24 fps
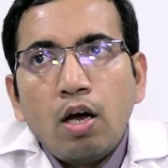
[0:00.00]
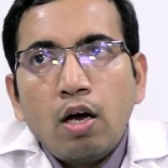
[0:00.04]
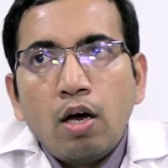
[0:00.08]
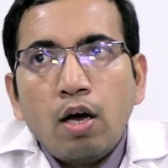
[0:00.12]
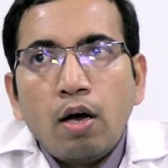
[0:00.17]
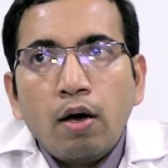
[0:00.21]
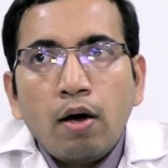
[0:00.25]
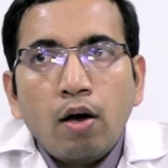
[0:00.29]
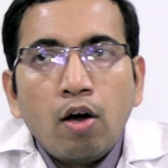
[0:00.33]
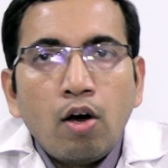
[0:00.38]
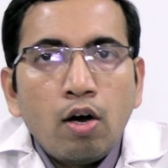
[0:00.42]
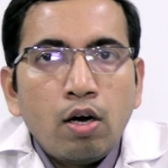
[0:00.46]

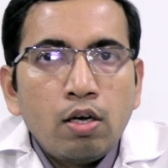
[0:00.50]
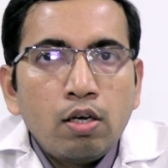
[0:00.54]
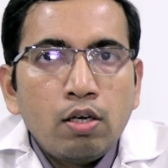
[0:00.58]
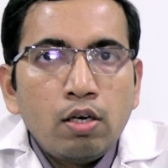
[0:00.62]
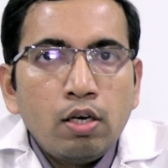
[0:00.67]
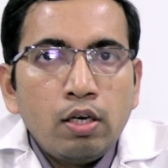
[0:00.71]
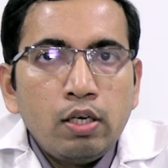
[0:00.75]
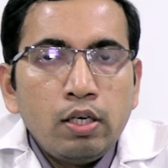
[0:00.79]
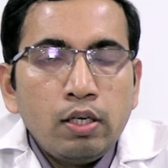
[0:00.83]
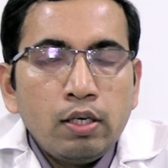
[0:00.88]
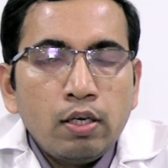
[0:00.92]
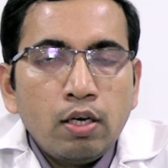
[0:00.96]
uh,
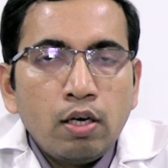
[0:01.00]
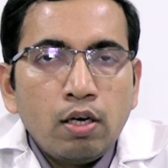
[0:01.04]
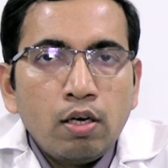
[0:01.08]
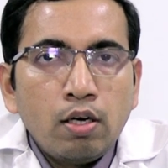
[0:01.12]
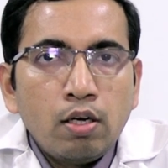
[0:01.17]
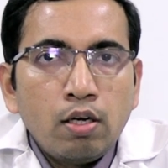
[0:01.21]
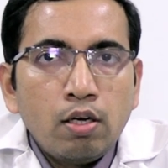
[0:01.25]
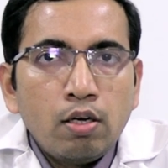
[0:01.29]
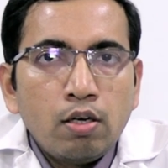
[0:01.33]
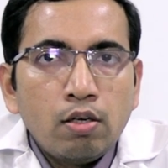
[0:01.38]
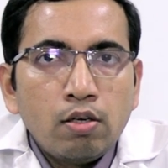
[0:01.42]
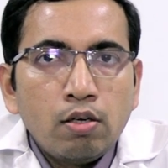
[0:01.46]

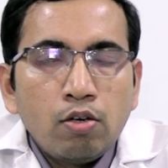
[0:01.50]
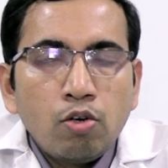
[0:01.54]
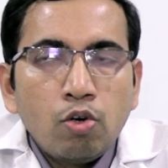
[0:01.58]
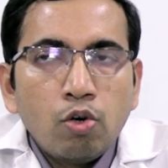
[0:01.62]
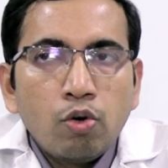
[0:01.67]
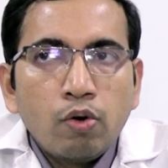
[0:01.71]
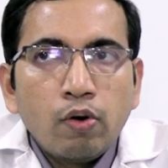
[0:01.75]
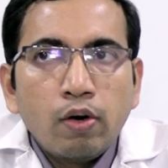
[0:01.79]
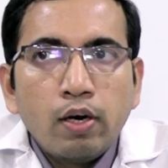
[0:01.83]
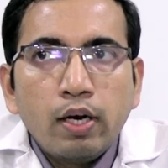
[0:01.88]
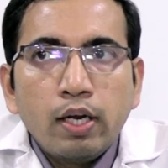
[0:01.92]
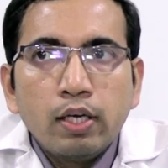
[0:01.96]
uh,
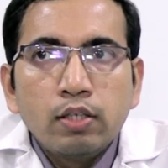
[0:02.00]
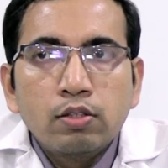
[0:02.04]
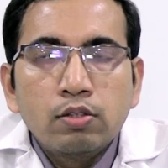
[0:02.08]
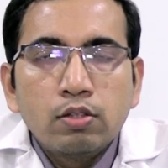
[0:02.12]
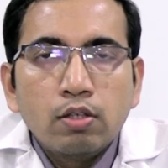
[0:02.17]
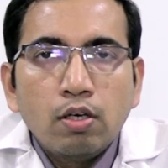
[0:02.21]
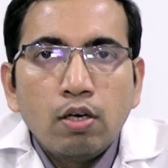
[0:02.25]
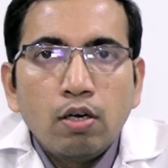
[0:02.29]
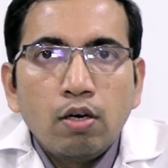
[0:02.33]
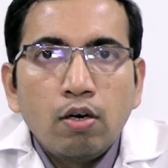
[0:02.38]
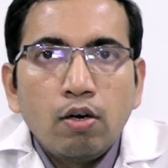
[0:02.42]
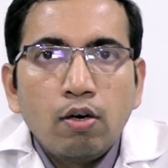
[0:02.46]
lower
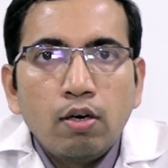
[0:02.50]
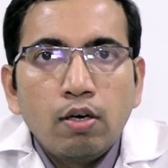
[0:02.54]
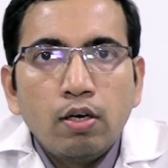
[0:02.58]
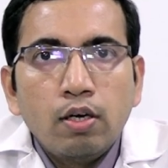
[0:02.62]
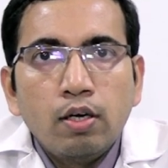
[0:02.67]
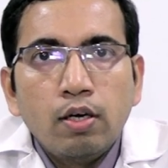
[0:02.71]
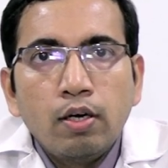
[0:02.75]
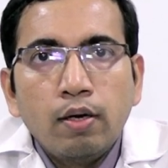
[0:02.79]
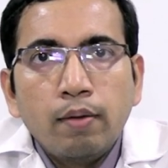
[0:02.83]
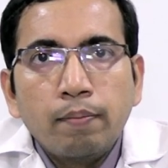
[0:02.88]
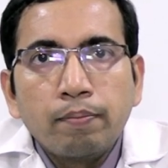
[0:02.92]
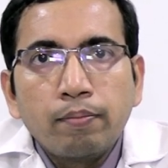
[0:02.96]
legs
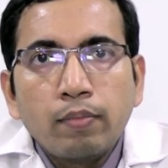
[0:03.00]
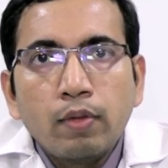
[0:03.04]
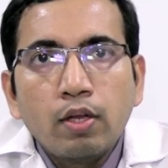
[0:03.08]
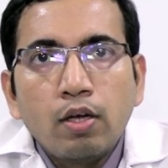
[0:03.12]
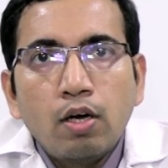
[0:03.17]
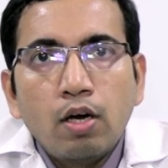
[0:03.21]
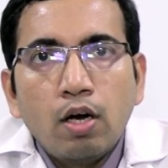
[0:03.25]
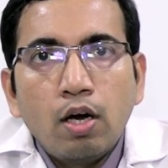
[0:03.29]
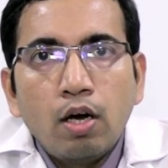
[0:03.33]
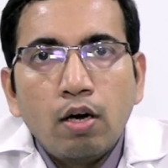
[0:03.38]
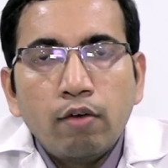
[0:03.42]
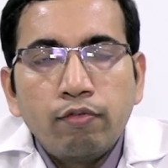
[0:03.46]
or uh,
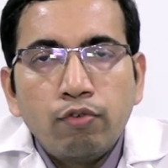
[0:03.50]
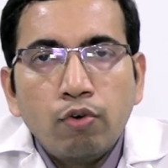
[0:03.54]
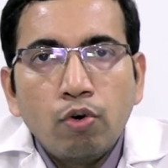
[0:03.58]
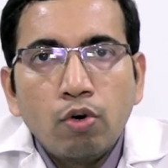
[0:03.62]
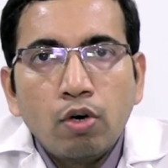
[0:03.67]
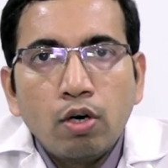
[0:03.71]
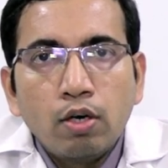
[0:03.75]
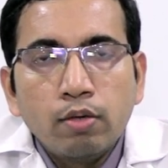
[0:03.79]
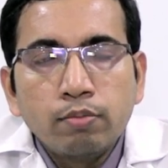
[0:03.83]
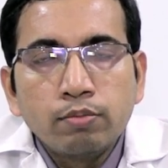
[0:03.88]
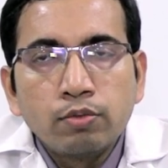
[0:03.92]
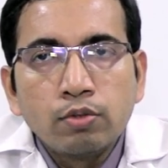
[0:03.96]
uh,
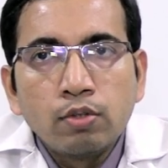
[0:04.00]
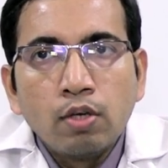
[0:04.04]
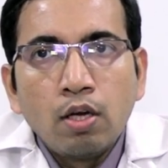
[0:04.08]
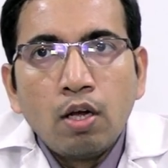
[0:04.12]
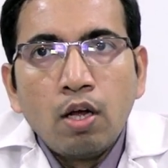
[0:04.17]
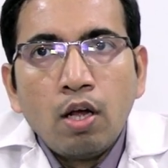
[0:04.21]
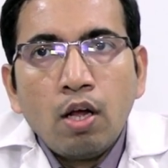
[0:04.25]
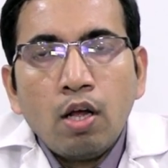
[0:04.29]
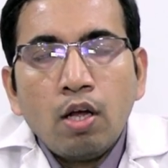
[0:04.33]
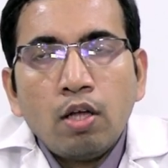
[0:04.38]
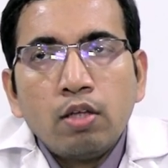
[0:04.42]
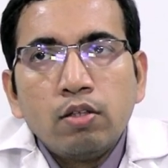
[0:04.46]
forearms,
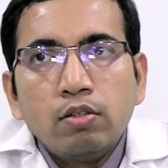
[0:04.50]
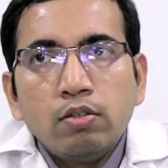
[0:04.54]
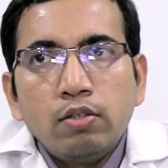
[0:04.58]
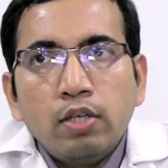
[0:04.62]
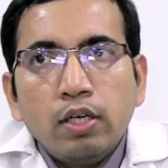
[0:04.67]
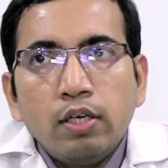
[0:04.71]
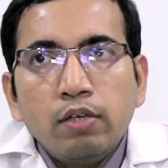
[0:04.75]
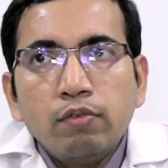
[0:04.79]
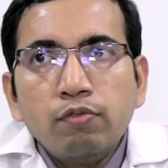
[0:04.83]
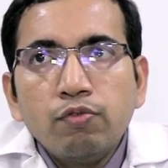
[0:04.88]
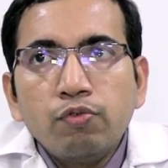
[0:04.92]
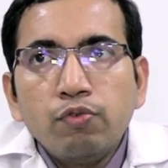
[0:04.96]

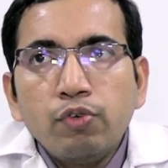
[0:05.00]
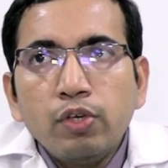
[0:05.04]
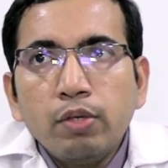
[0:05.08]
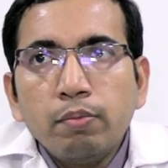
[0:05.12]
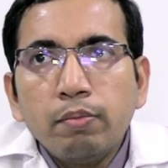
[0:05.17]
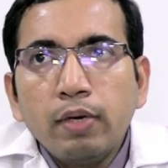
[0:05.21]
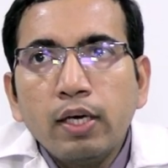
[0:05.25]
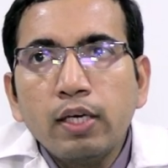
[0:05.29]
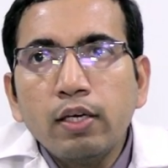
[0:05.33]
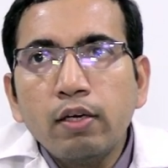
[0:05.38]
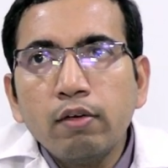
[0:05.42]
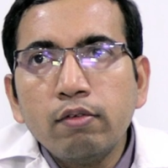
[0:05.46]
then
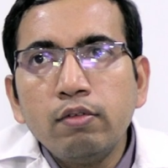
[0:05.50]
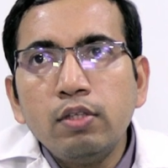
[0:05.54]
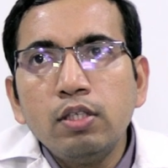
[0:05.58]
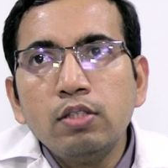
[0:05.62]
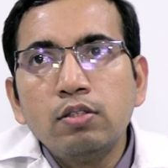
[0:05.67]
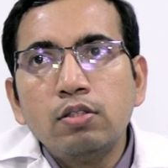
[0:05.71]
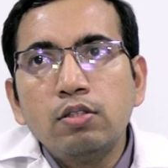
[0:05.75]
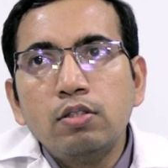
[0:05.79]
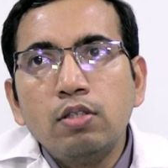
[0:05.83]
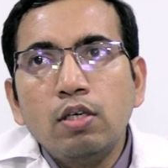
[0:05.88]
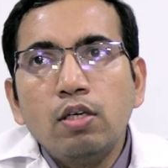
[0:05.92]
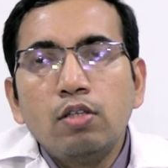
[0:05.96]
we may give
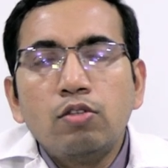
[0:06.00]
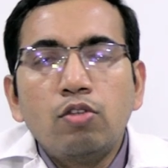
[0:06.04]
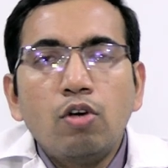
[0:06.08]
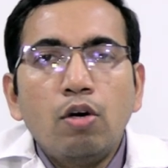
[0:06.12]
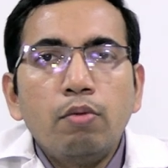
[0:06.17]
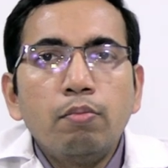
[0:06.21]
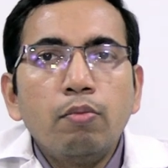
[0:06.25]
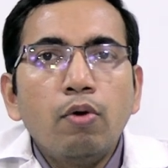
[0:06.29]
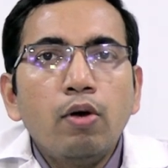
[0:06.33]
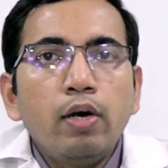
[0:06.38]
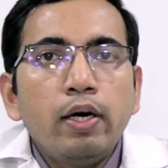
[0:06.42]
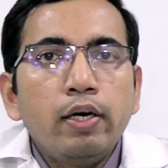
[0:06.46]
this uh,
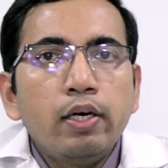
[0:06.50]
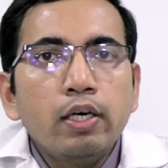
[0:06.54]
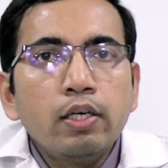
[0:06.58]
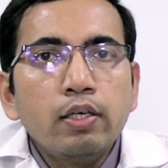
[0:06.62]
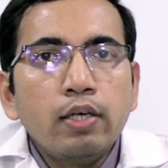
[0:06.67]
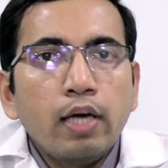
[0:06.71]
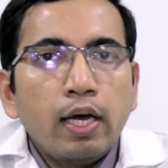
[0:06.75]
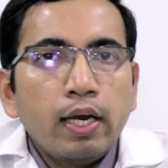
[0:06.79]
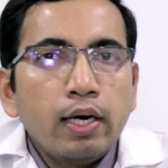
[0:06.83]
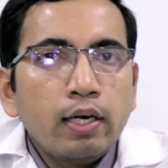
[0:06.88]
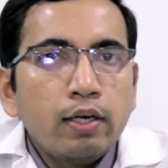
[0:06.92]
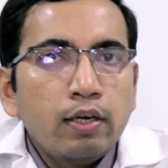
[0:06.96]

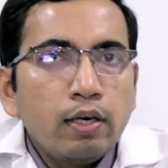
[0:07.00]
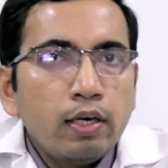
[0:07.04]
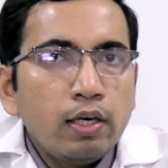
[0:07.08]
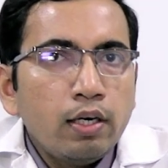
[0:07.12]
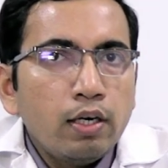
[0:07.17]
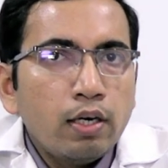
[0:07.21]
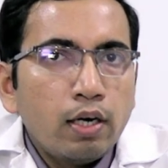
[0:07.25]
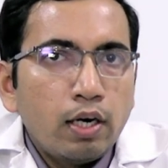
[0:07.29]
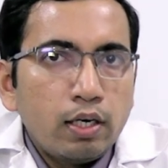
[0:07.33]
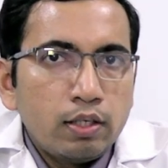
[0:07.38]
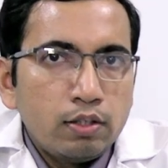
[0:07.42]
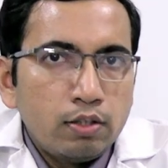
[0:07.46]
thrombolytic
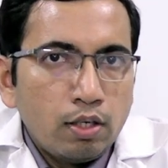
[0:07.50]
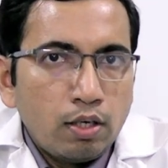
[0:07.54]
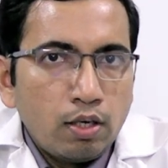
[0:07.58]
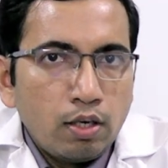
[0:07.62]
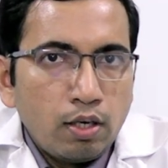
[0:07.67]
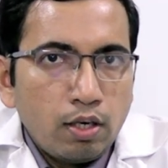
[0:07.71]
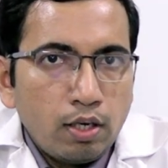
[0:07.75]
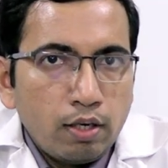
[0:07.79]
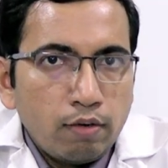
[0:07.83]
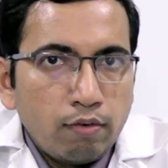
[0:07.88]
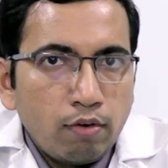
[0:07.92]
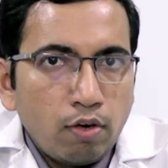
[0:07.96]
directly at
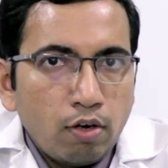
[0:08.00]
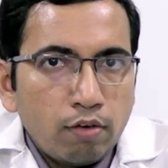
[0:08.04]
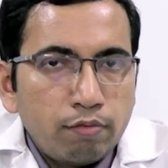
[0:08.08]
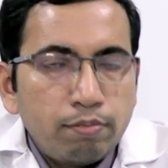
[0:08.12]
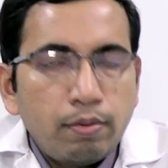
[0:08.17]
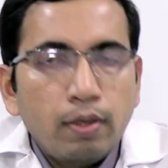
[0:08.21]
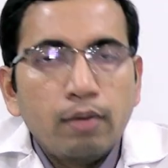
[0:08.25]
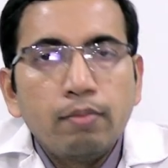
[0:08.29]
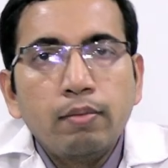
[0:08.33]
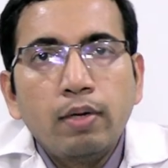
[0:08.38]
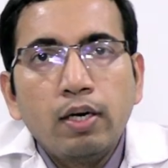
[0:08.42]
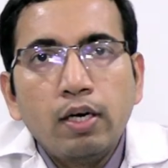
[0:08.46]
the level
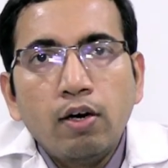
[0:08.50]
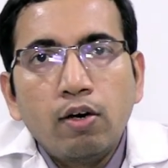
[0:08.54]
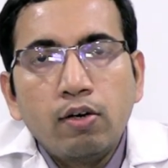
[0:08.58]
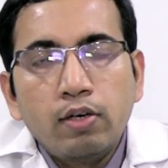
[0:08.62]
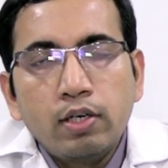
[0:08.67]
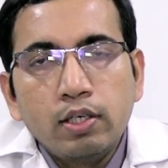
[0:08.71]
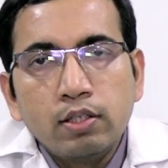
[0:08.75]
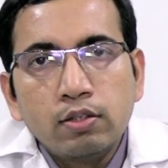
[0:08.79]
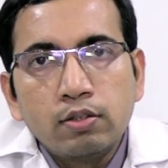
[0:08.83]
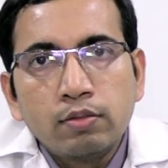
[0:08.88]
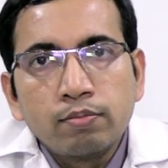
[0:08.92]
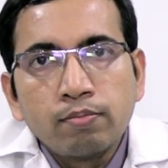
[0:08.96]
of pulmonary
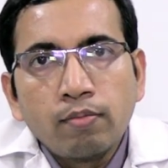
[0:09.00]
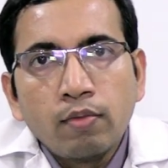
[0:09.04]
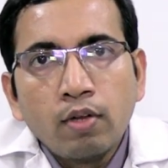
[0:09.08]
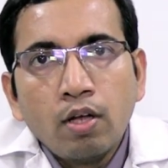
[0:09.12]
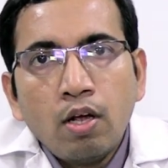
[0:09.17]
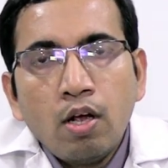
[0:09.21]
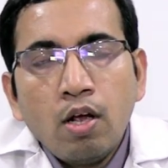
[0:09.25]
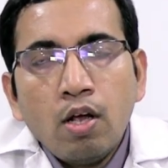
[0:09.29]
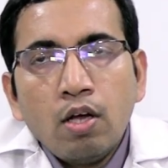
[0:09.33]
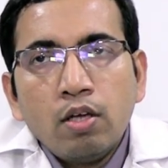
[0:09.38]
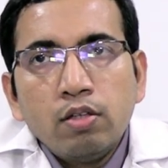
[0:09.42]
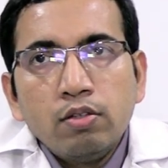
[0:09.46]
arteries.
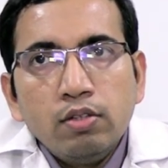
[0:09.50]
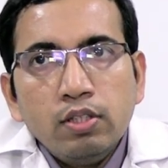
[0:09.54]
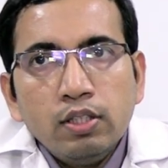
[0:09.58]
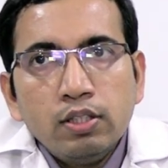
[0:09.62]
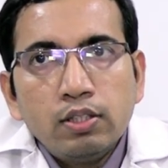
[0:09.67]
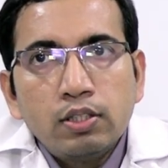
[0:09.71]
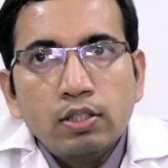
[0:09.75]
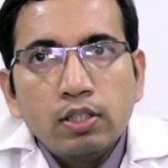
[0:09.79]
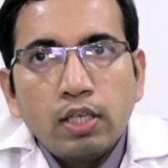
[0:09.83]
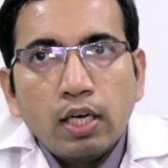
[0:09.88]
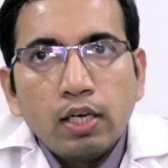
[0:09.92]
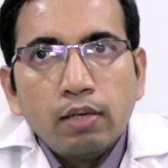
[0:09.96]

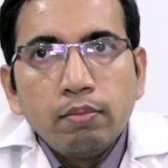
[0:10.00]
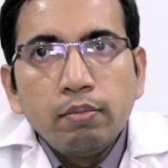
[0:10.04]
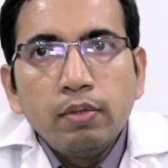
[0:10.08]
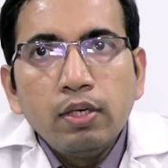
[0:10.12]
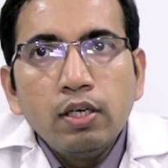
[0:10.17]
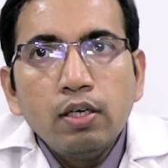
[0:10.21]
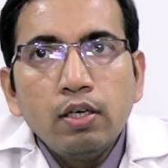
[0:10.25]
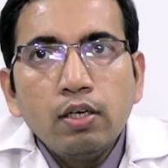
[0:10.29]
This can